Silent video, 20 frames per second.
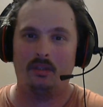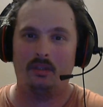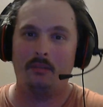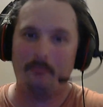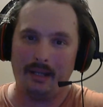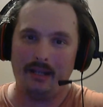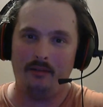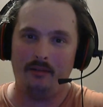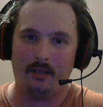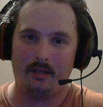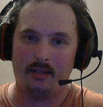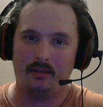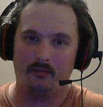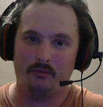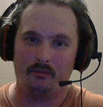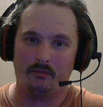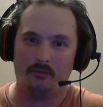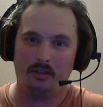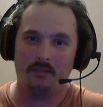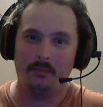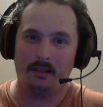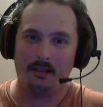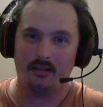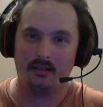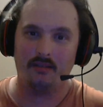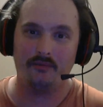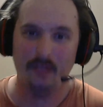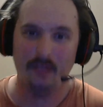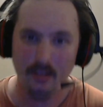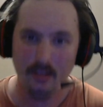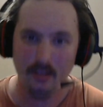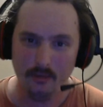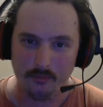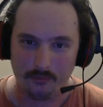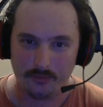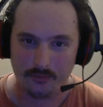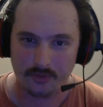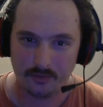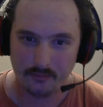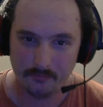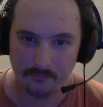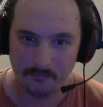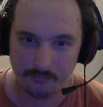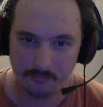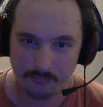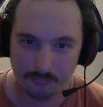The main reason was because of news.